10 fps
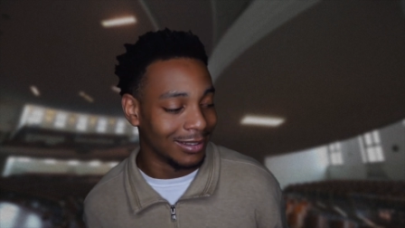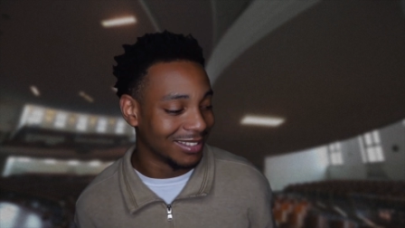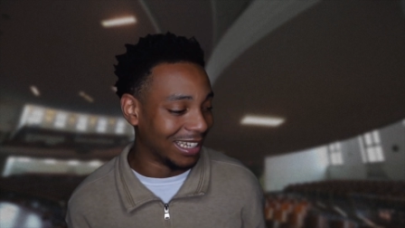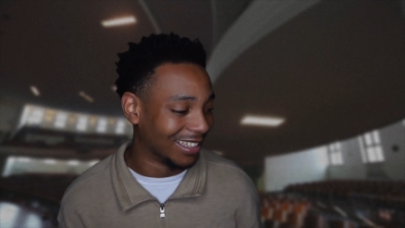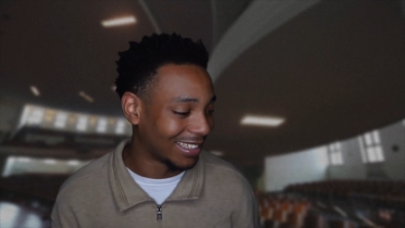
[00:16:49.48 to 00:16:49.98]

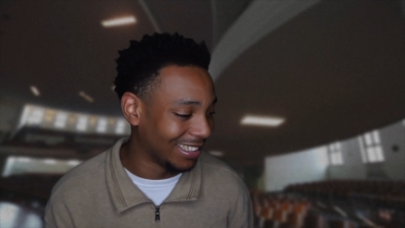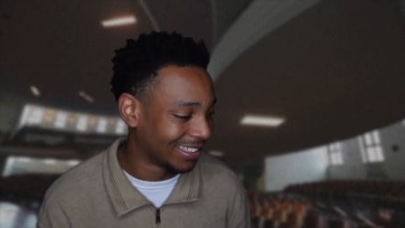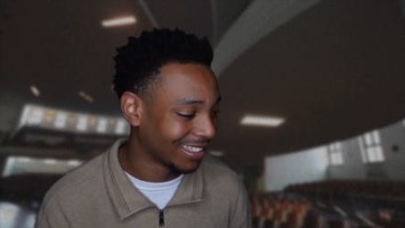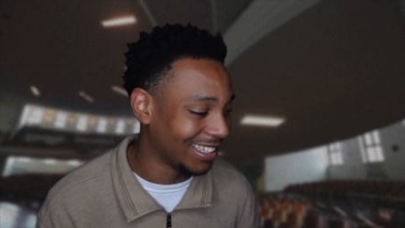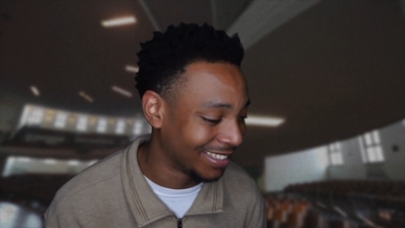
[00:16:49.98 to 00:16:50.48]

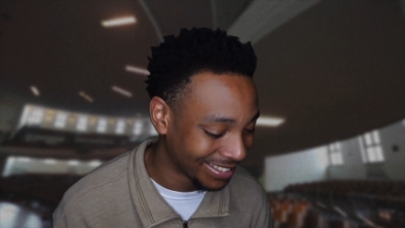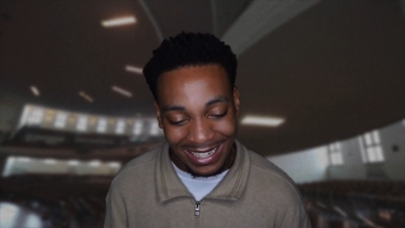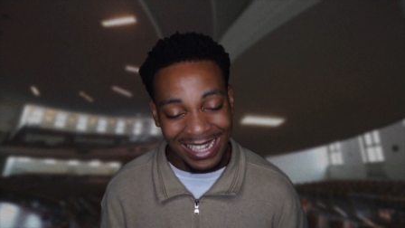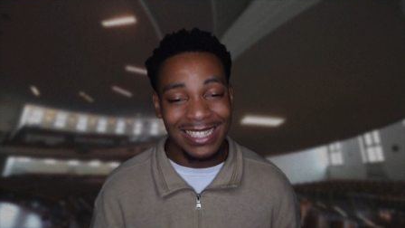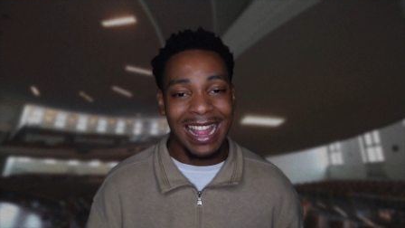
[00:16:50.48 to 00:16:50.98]

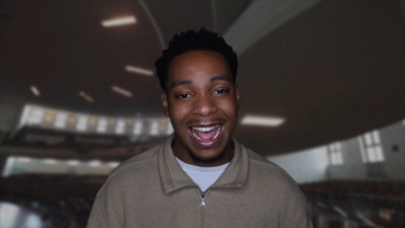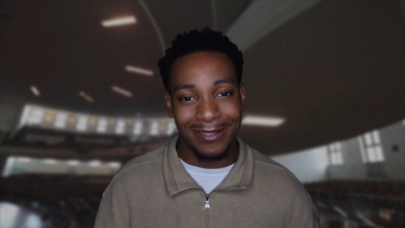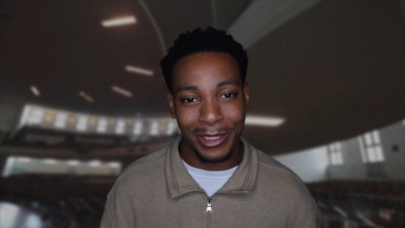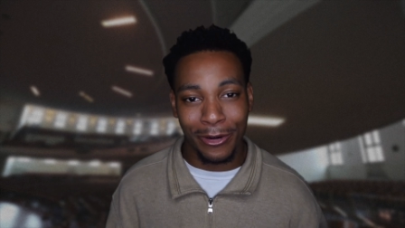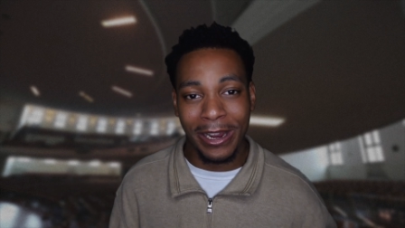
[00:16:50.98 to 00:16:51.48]
this
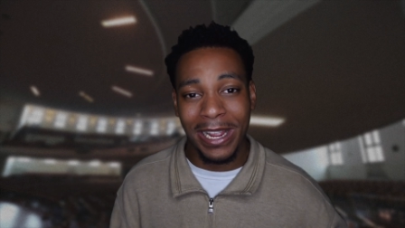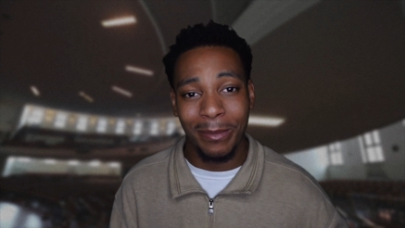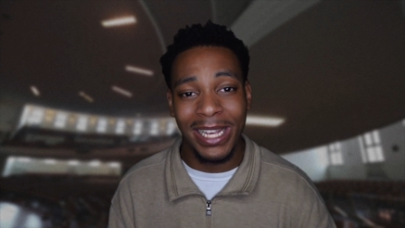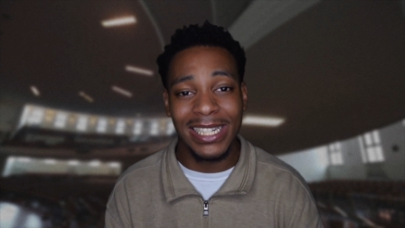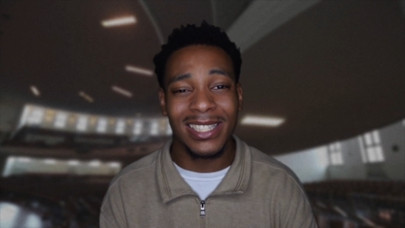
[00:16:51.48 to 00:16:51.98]
live stream,
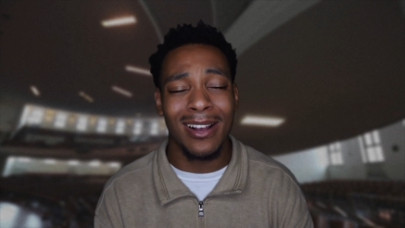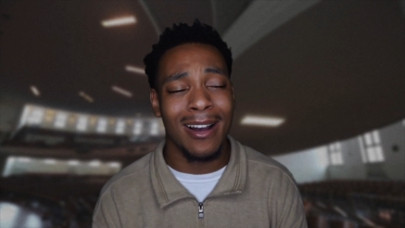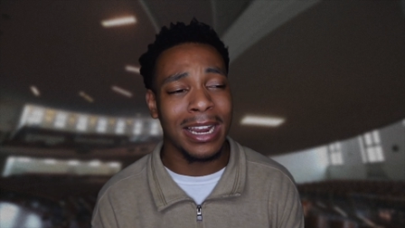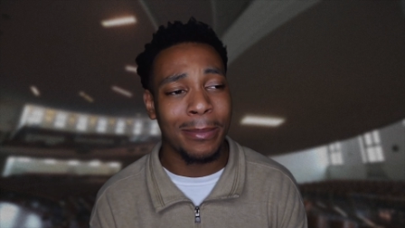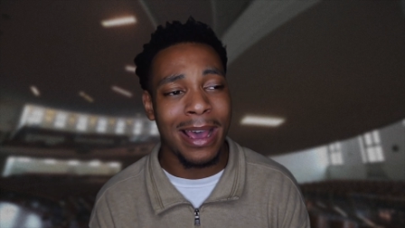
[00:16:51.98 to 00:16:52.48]
he's
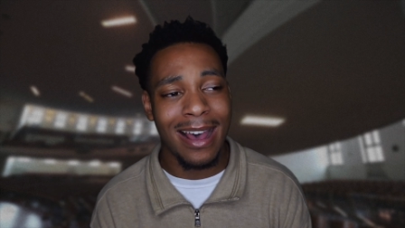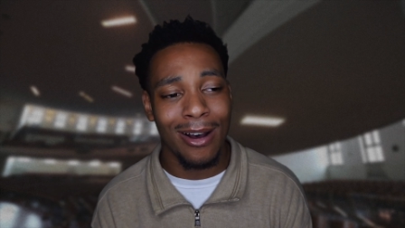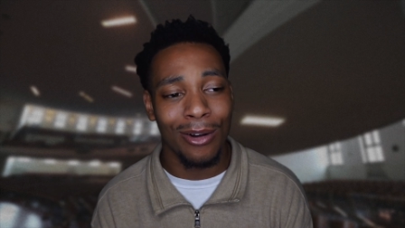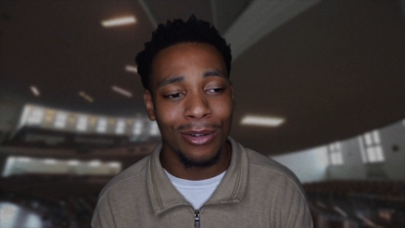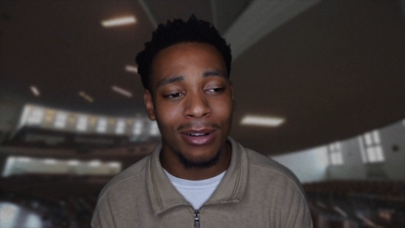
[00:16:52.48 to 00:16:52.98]
talking
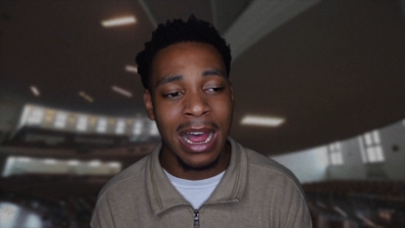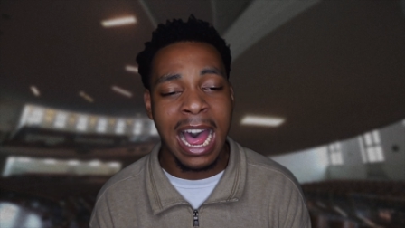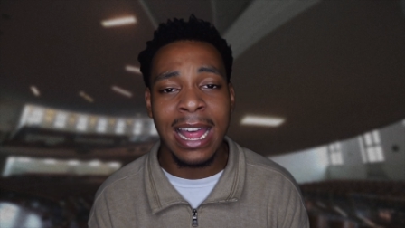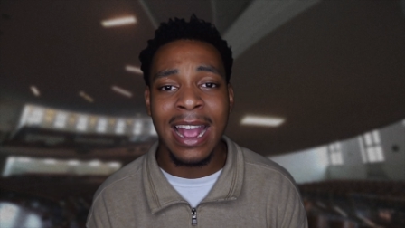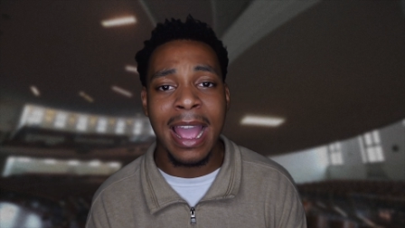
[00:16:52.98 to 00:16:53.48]
about
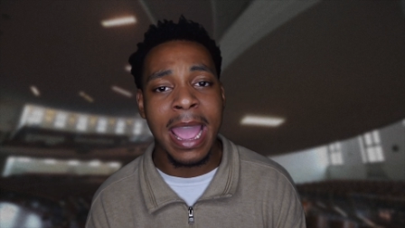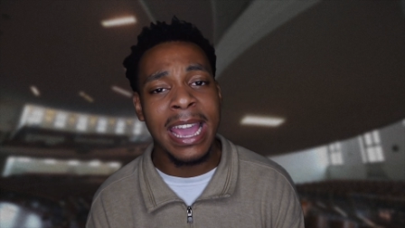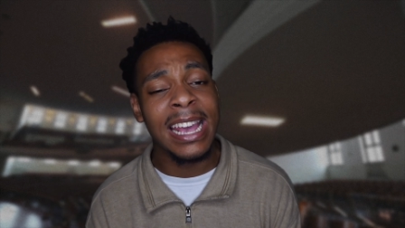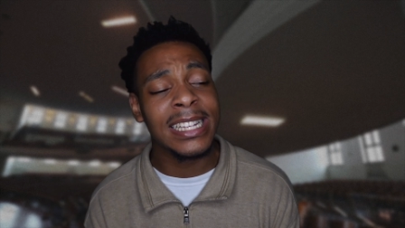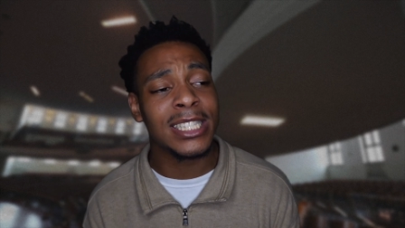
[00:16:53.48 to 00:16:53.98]

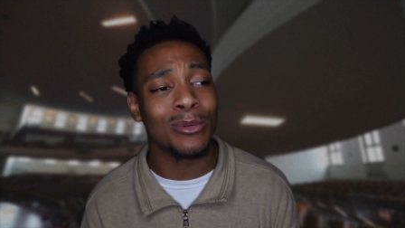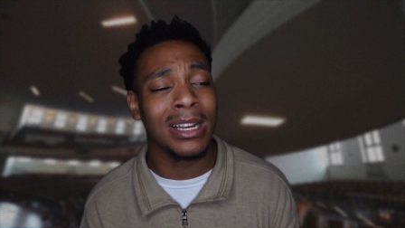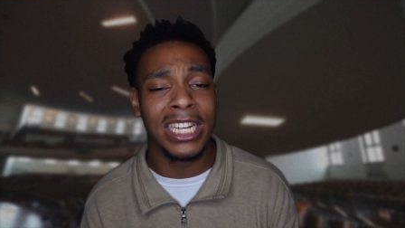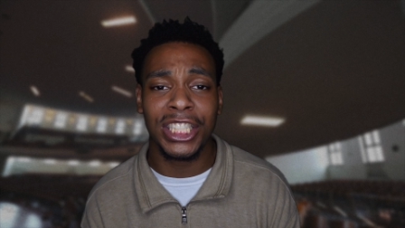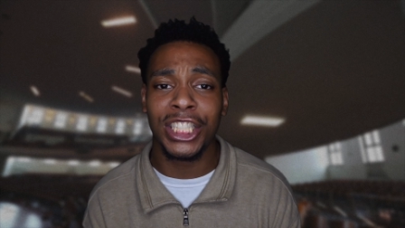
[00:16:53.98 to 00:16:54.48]
his
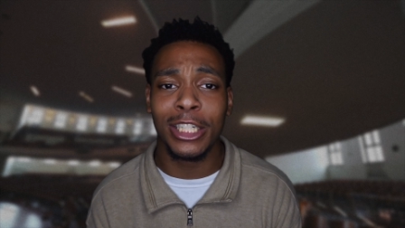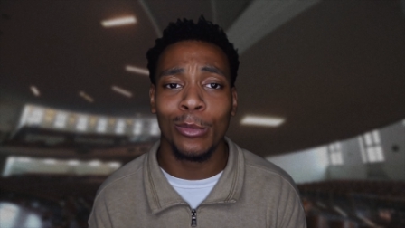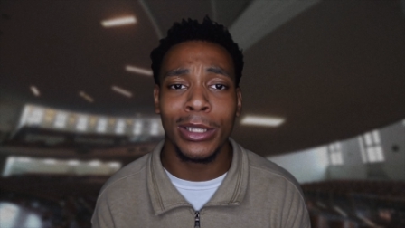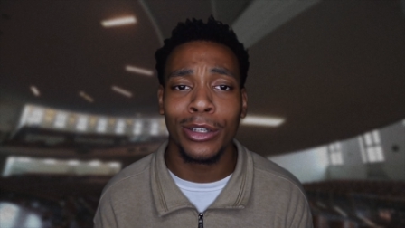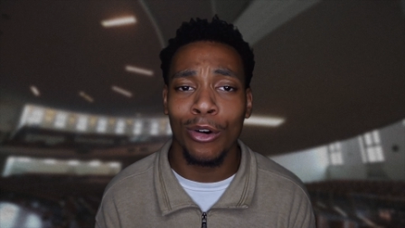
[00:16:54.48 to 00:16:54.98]
relationship
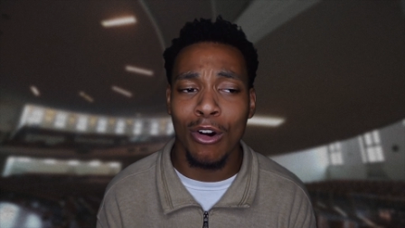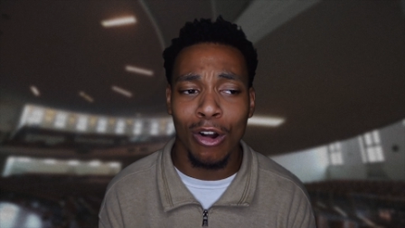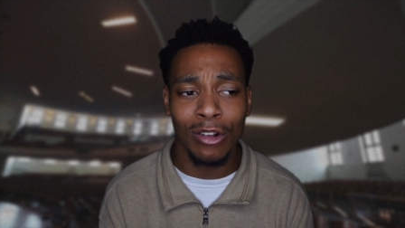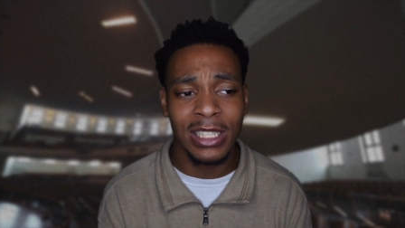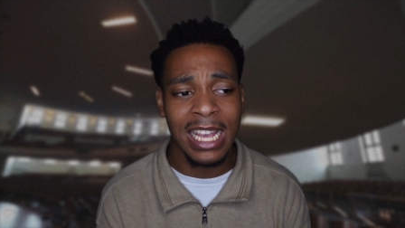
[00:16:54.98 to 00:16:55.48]
with the
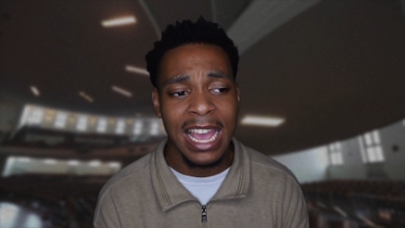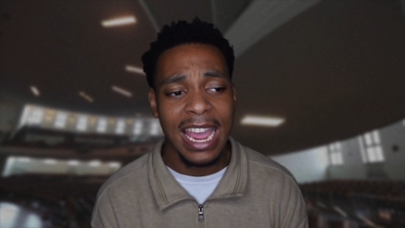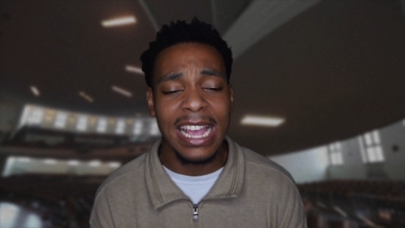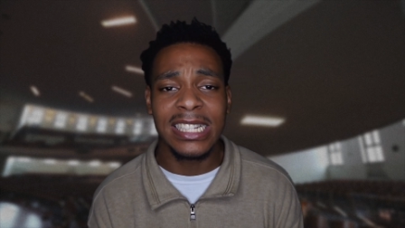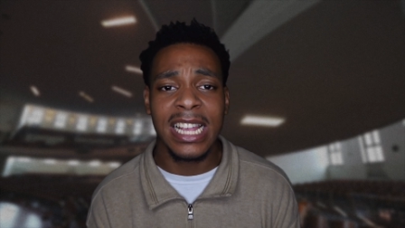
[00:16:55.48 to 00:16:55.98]
girls
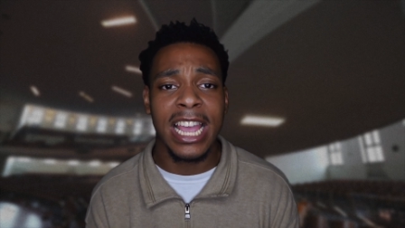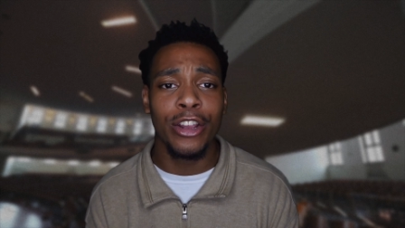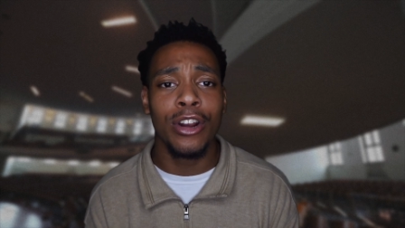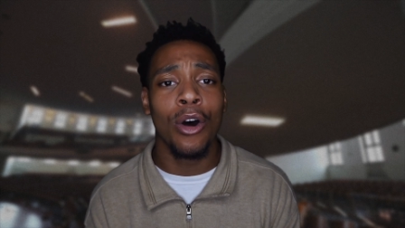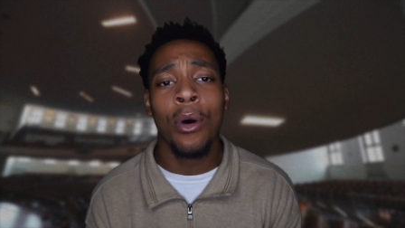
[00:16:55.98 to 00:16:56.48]
and saying,
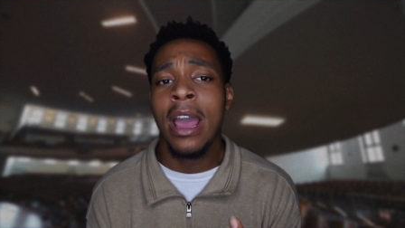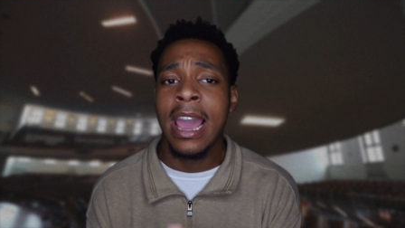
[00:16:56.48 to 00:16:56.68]
you know,